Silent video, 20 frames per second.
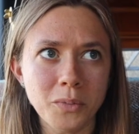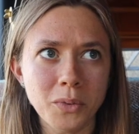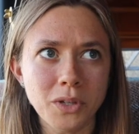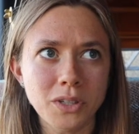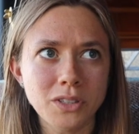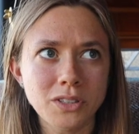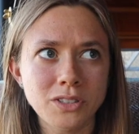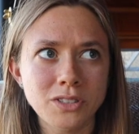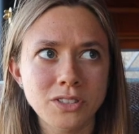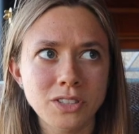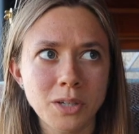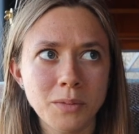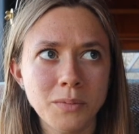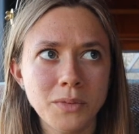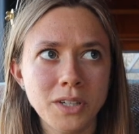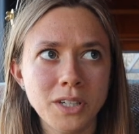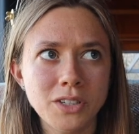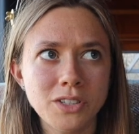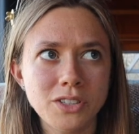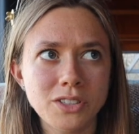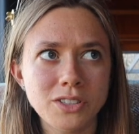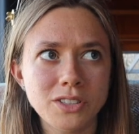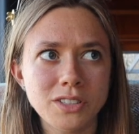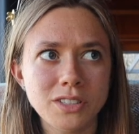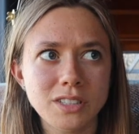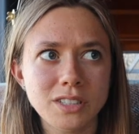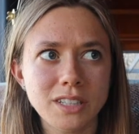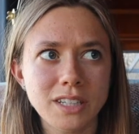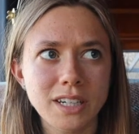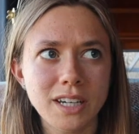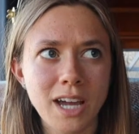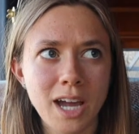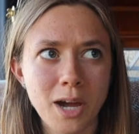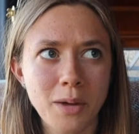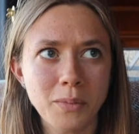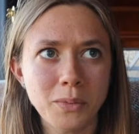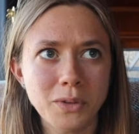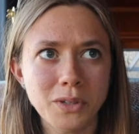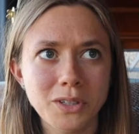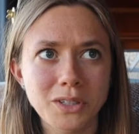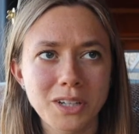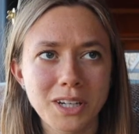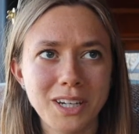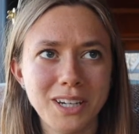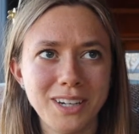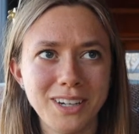but something just happened